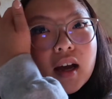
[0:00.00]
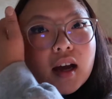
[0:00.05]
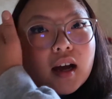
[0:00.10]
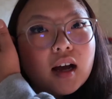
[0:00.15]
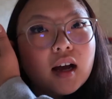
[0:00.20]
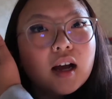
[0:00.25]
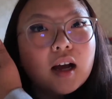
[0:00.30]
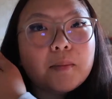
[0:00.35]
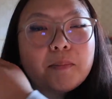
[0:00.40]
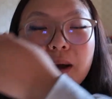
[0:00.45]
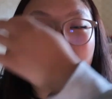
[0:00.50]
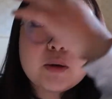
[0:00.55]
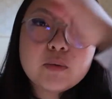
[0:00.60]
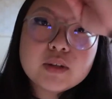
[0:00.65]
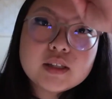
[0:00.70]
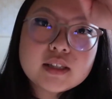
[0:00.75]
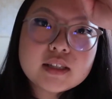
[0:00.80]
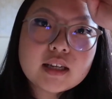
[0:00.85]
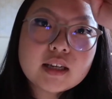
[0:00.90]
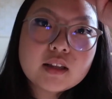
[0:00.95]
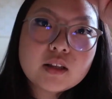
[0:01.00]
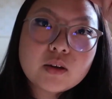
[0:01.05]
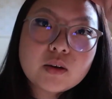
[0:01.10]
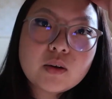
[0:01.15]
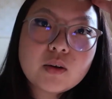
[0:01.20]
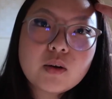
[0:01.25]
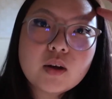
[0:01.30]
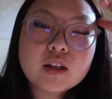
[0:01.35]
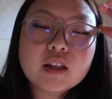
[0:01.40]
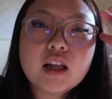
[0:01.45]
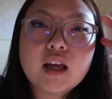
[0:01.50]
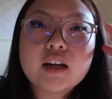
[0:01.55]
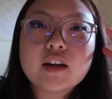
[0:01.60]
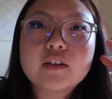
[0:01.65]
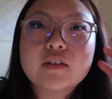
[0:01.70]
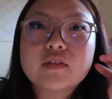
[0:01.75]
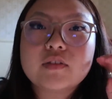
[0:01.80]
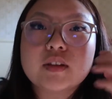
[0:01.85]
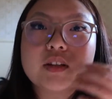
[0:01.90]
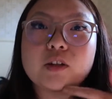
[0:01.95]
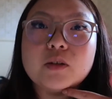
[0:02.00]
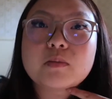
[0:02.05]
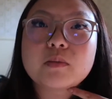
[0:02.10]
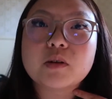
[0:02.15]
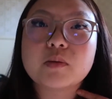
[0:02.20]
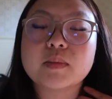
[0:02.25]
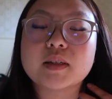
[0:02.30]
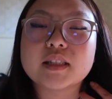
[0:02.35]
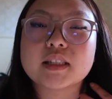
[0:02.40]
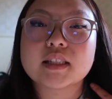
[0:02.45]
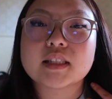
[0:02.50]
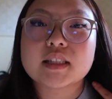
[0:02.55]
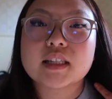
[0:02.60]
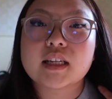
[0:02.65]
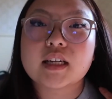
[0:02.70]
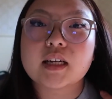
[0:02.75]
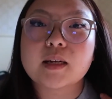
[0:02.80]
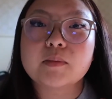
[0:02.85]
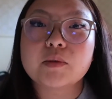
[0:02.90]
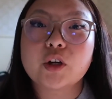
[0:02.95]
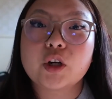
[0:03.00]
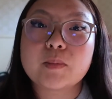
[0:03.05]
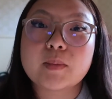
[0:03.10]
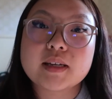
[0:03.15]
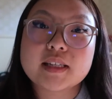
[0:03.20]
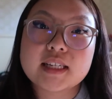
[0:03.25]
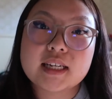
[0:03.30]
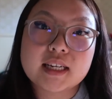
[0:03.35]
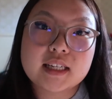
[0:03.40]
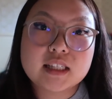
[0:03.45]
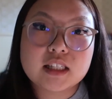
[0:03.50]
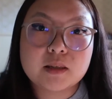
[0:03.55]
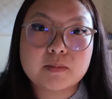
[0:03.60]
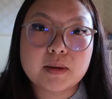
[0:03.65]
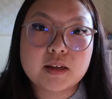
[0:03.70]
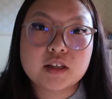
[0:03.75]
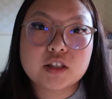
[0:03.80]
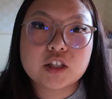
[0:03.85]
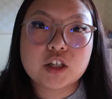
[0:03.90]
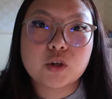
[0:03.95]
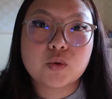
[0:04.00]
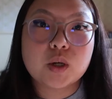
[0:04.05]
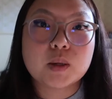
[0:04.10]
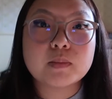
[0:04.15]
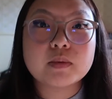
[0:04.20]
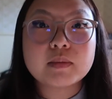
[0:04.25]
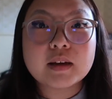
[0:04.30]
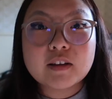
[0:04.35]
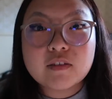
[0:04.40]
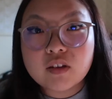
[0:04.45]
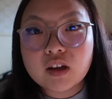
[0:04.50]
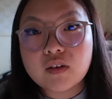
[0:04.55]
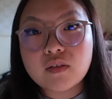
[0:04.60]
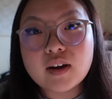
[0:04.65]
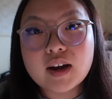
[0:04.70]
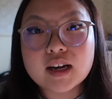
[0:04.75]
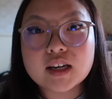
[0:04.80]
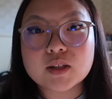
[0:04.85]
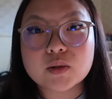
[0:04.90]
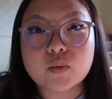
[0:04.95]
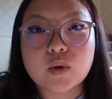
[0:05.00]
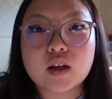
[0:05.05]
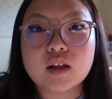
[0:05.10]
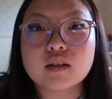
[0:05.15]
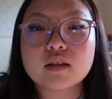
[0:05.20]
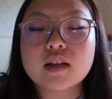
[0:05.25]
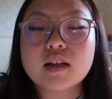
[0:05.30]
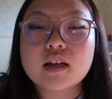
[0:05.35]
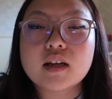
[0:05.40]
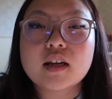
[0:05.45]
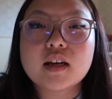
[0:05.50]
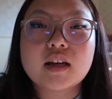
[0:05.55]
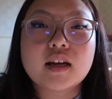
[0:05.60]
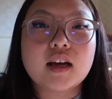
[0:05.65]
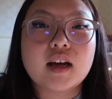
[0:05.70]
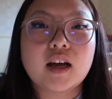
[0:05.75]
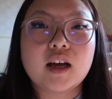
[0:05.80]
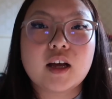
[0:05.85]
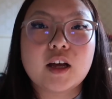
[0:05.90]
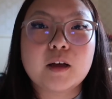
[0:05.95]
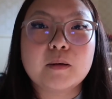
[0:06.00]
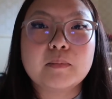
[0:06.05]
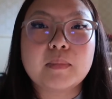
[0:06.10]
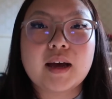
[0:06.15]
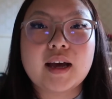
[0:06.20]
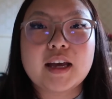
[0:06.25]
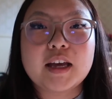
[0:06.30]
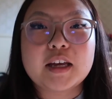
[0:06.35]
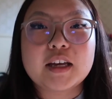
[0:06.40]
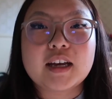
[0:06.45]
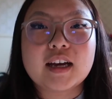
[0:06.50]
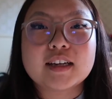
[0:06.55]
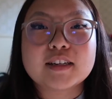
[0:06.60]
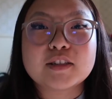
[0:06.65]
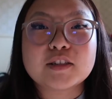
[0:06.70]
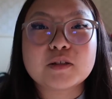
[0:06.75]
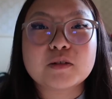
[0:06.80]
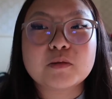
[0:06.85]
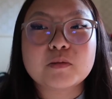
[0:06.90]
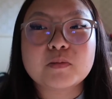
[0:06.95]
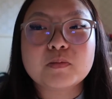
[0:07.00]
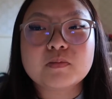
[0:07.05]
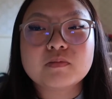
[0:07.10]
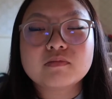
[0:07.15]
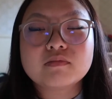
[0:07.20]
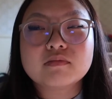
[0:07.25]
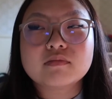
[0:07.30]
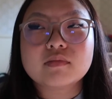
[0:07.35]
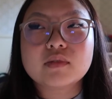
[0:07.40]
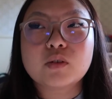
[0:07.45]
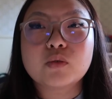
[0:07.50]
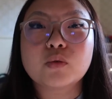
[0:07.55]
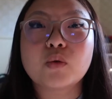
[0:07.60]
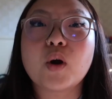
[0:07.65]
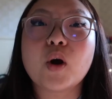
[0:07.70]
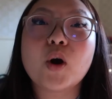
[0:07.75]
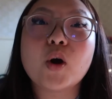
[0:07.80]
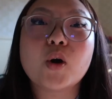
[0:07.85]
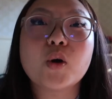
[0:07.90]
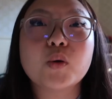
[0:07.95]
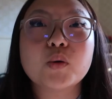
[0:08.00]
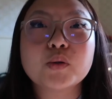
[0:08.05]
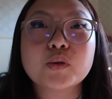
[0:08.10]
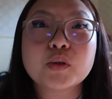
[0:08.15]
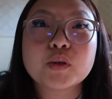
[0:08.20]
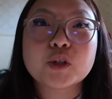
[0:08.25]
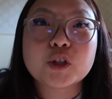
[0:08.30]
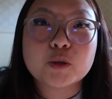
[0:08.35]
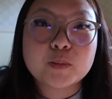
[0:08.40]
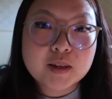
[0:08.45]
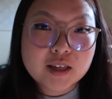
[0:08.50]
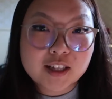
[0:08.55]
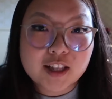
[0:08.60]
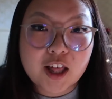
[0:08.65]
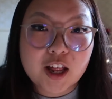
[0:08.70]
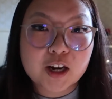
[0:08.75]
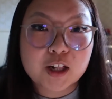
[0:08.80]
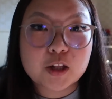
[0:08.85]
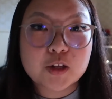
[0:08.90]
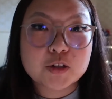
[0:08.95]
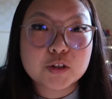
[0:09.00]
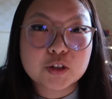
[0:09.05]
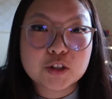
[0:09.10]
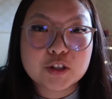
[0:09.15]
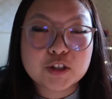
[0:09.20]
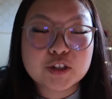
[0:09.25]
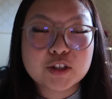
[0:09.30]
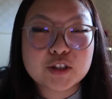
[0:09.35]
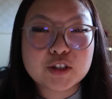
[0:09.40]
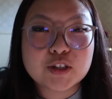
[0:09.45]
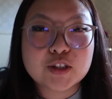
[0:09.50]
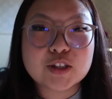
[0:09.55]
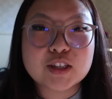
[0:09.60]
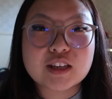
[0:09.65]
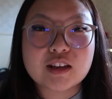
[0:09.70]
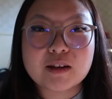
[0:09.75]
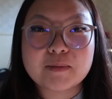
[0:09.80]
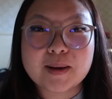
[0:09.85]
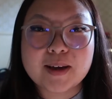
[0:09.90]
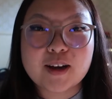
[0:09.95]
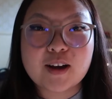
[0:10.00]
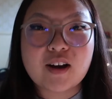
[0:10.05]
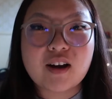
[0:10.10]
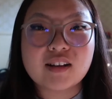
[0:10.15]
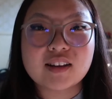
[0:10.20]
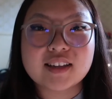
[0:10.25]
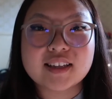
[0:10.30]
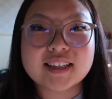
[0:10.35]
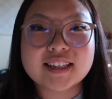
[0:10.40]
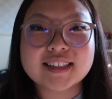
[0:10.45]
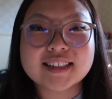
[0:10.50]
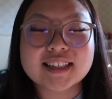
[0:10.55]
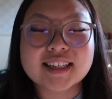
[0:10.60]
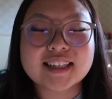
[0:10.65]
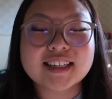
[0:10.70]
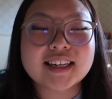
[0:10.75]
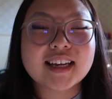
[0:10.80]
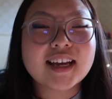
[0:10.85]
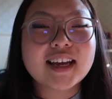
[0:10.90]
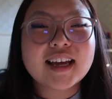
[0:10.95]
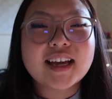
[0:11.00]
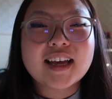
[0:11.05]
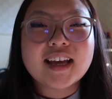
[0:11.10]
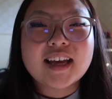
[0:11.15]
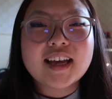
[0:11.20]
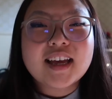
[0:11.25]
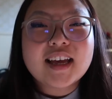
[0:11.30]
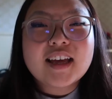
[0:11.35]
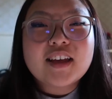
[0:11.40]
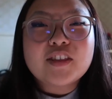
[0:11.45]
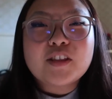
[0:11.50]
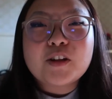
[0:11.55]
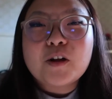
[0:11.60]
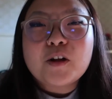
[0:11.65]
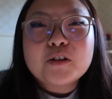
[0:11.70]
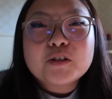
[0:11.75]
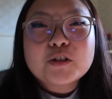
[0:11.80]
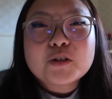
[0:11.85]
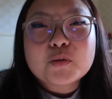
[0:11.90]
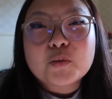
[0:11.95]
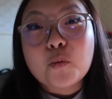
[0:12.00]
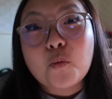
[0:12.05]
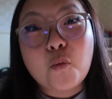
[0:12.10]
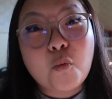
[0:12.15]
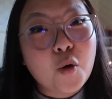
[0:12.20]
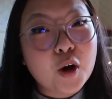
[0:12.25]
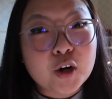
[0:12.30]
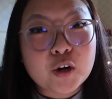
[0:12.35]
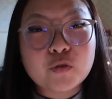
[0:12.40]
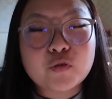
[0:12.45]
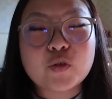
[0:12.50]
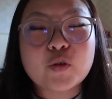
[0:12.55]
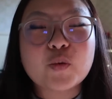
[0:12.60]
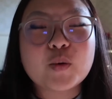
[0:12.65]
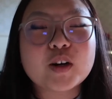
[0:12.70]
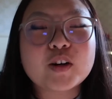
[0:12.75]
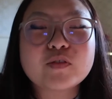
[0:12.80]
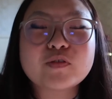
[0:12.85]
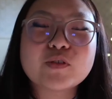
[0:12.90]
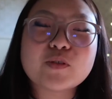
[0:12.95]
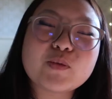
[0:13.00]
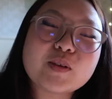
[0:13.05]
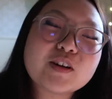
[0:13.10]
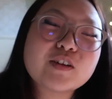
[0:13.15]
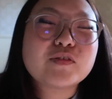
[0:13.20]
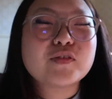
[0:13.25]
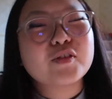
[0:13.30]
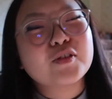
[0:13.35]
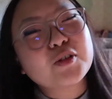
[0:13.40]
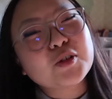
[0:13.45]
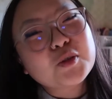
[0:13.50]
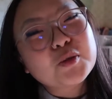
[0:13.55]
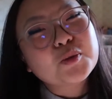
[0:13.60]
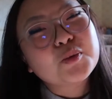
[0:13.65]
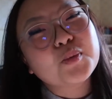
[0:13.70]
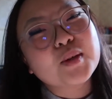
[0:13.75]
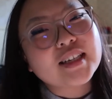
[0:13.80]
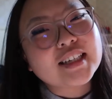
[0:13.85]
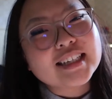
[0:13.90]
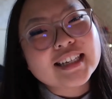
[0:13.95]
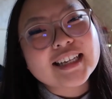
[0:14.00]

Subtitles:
I would say though a lot of little moments during my second semester would be my favorite as well. I got to grow to be a lot closer to some of my colleagues, and they're all just wonderful, sweet